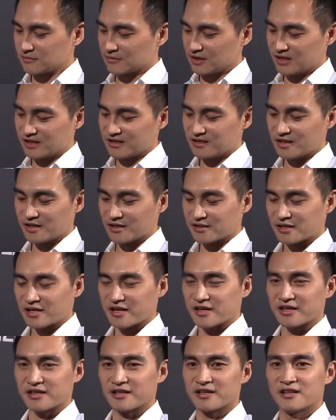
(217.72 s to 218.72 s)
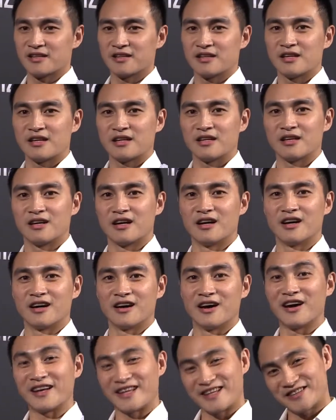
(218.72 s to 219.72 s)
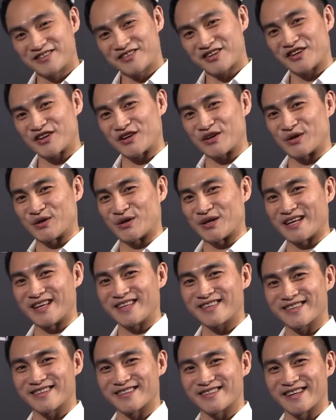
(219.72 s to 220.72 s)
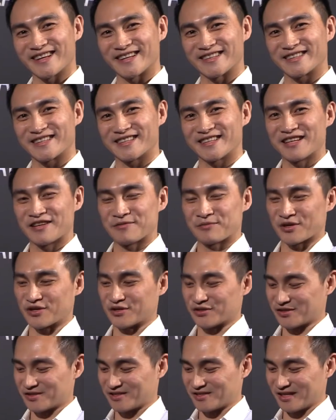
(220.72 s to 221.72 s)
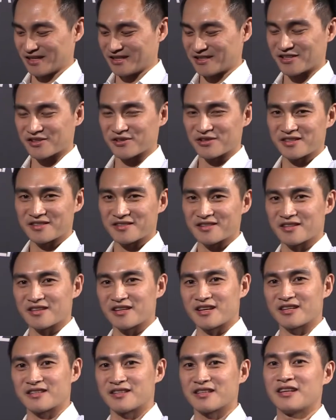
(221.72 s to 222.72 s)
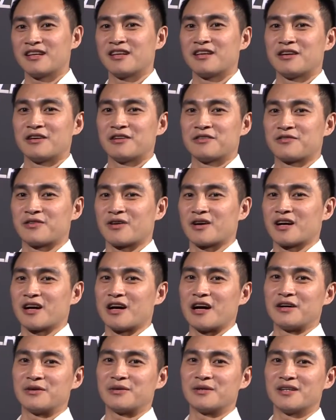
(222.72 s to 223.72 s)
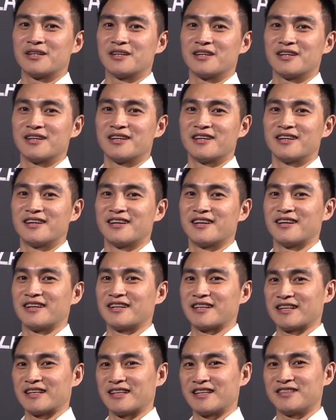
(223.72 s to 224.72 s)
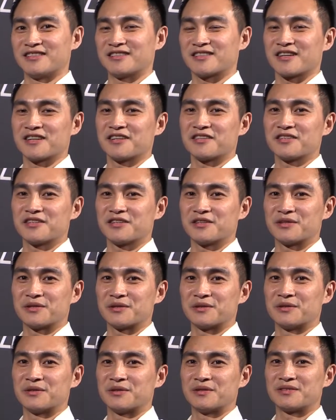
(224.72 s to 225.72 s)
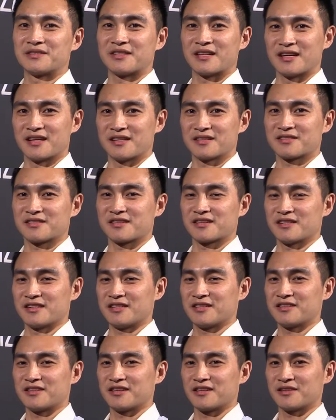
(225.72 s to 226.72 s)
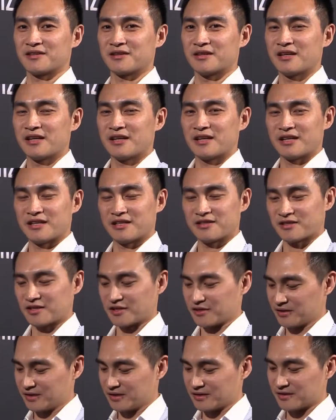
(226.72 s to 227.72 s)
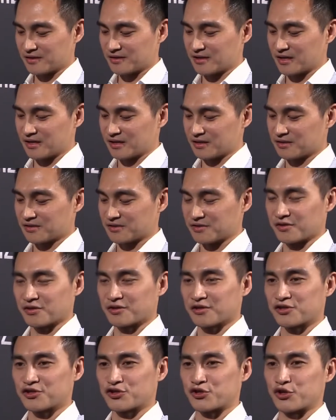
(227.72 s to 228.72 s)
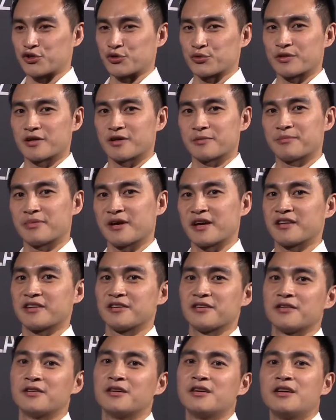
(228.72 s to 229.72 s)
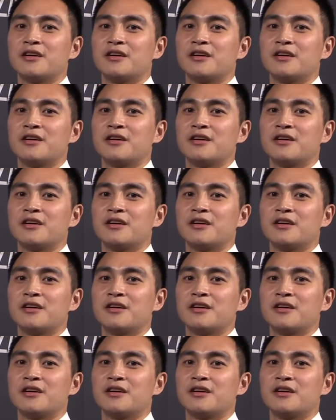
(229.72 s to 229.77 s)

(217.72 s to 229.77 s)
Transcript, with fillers: internet, uh, uh, Intel Ethernet because Intel Ethernet from our internal test, Intel Intel Ethernet still show the better